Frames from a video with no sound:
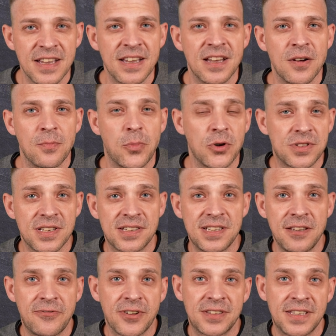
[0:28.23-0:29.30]

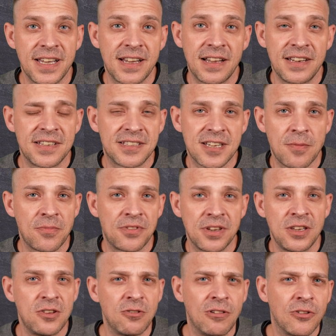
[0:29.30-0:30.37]
Possessive article is something
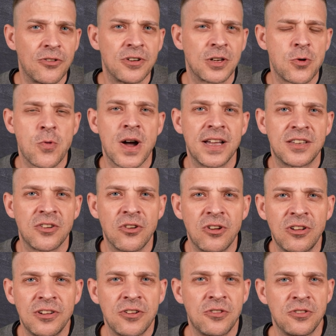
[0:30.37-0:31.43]
you learn quite
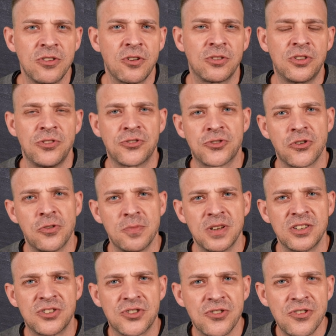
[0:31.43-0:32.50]
early on your
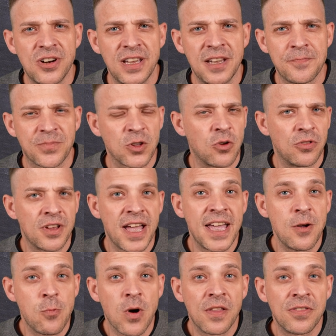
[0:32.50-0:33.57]
German journey, on
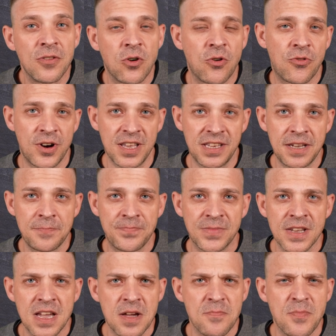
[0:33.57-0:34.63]
A1 already.
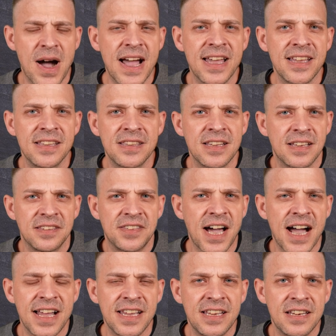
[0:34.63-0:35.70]
Mein,
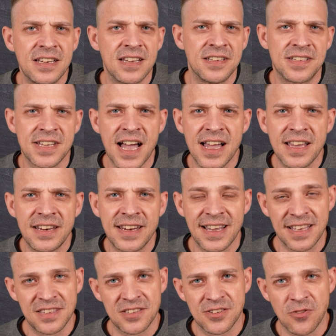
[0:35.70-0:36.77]
dein, sein,
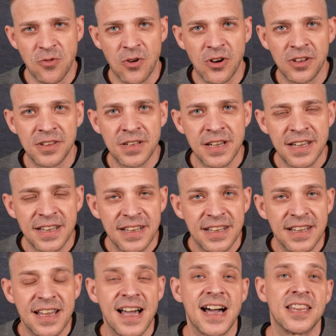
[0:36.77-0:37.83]
and so on.
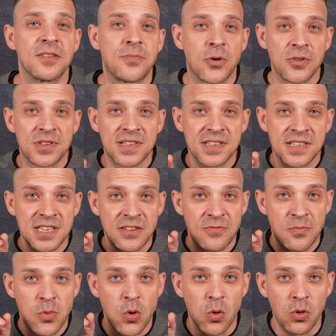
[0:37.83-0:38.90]
And the
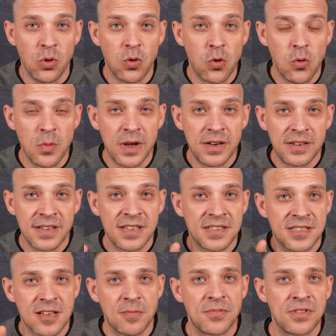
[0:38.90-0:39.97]
possessive pronomen is
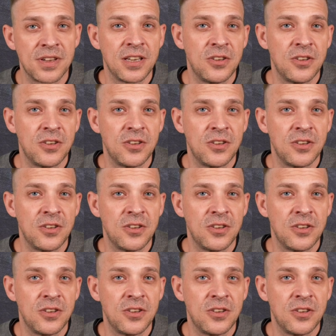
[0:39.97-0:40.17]
something